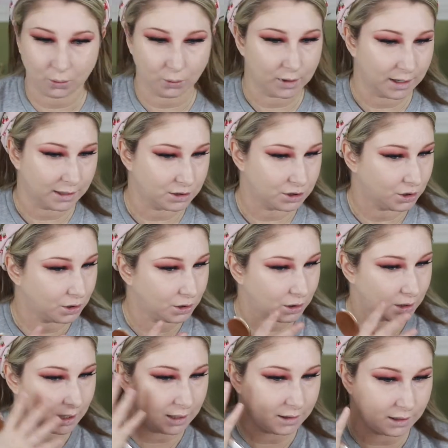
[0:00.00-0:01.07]
When I
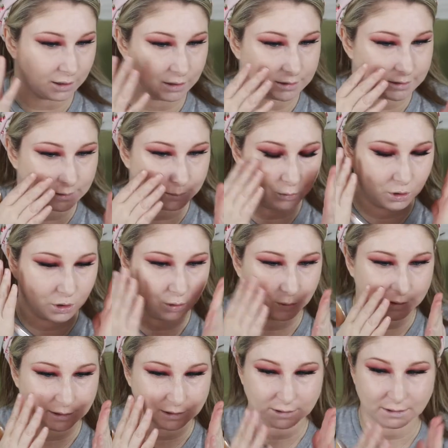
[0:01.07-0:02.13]
turn, there is some
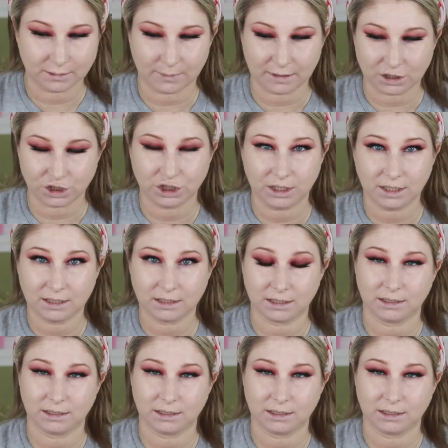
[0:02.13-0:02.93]
glowiness to my cheeks.